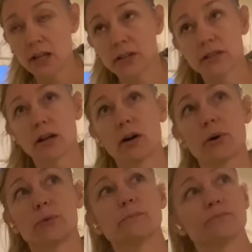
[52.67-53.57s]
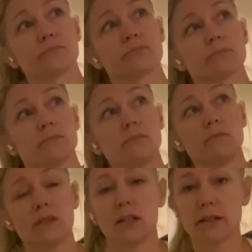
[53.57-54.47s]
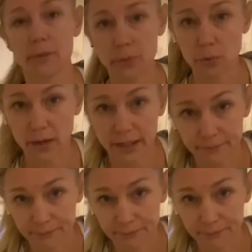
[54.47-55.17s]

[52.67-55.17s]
So, number one,